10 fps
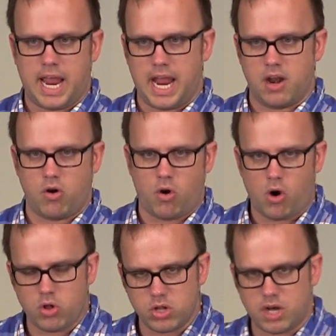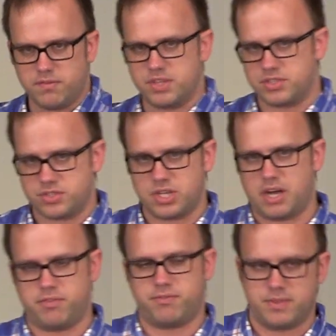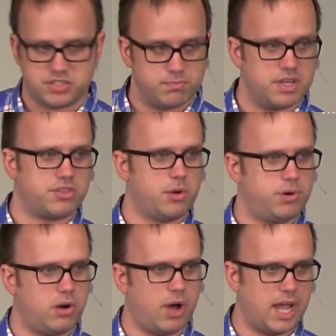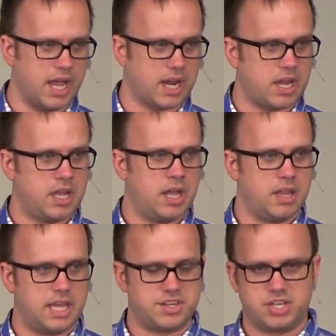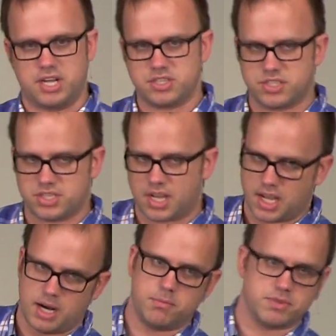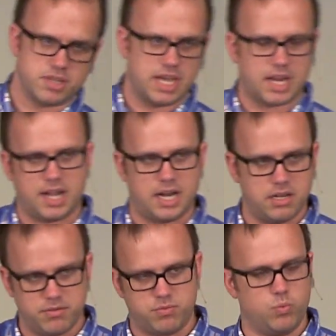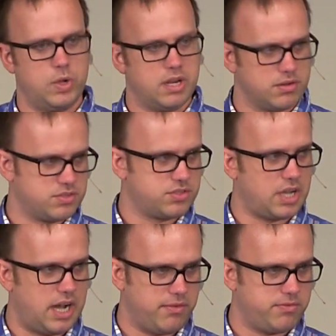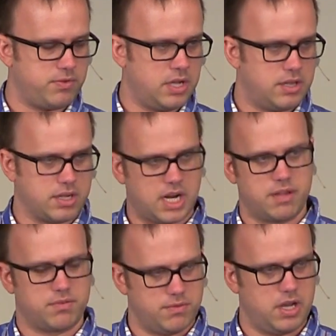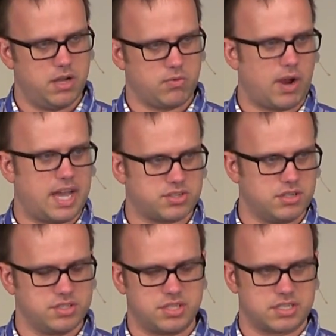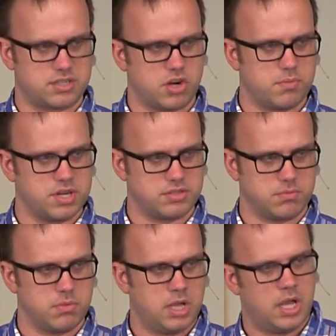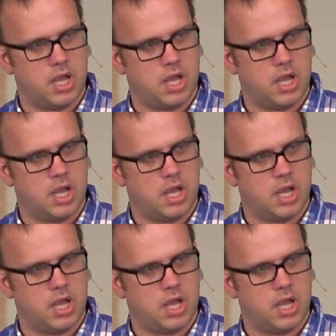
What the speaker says: and all of the stuff that's mythopoeic, that doesn't succumb to that kind of weird stuff, the kind of rationalistic determinism,